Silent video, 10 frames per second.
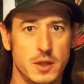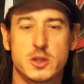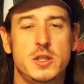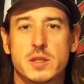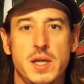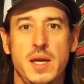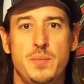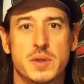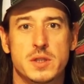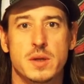Let's just
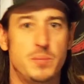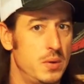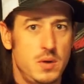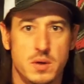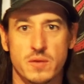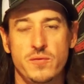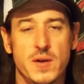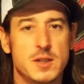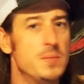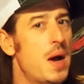keep it simple. You can
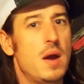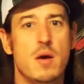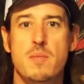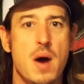fish mono.